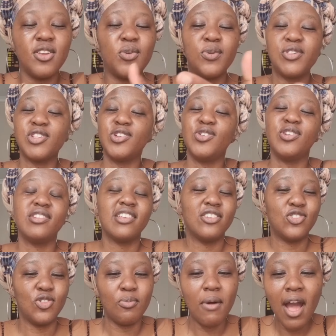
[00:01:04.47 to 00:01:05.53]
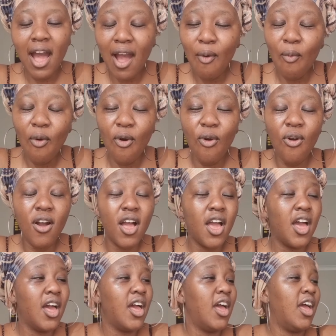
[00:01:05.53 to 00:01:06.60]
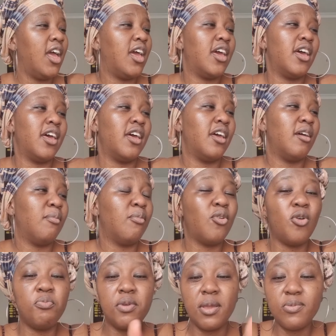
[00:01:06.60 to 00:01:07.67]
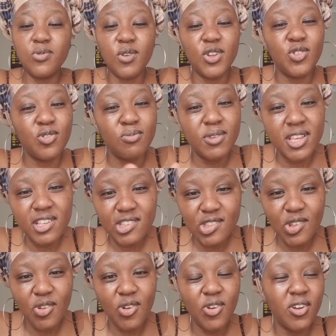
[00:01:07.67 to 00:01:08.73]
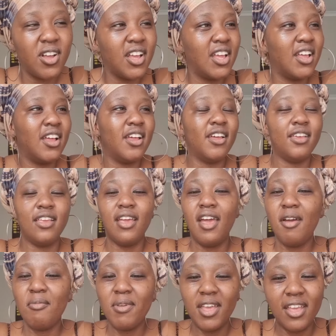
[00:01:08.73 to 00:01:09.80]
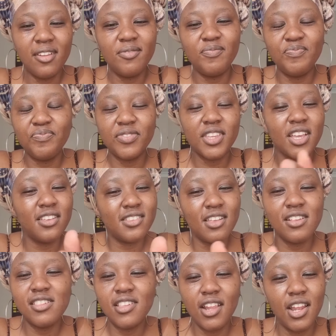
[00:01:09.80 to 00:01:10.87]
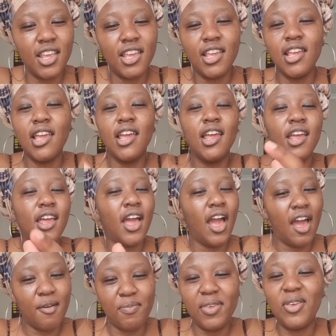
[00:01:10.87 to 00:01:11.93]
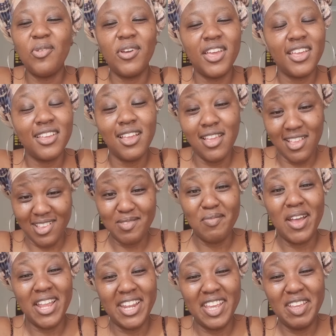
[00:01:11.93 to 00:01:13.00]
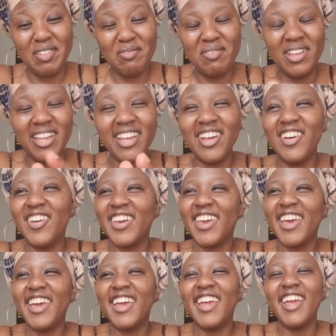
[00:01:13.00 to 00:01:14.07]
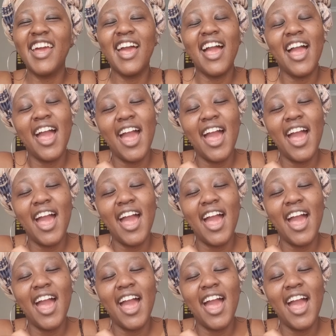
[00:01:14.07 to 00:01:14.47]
the original Tatobawo, Babes Miso. Yeah, man. Essentially, Aphiwe is my name. Okay.